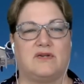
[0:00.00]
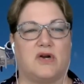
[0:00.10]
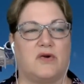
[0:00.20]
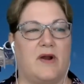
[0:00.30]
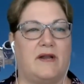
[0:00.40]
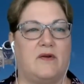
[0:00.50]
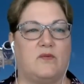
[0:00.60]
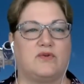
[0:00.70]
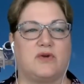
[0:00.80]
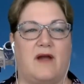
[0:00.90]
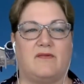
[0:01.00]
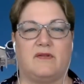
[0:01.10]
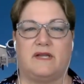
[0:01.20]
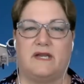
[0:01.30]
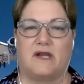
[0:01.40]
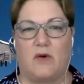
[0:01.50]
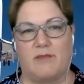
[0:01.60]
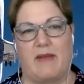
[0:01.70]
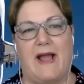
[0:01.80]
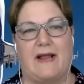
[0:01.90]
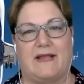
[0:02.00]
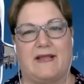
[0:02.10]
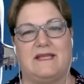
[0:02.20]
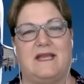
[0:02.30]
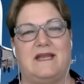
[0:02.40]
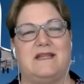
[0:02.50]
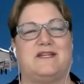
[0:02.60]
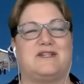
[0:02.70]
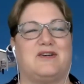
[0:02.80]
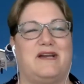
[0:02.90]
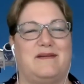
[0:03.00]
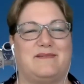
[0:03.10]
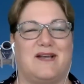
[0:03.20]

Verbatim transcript: turn around and travel in it going back at the end of the trip.